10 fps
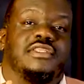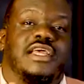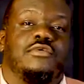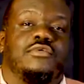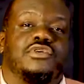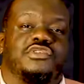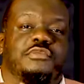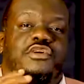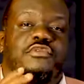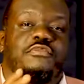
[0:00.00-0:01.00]
their words
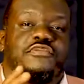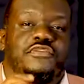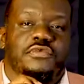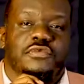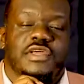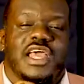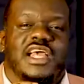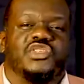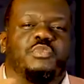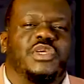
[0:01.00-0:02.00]
become few,
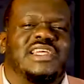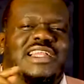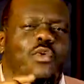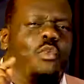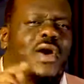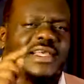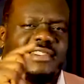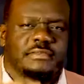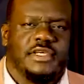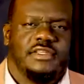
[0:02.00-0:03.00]
especially
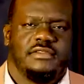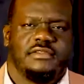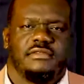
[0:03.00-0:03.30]
wise men.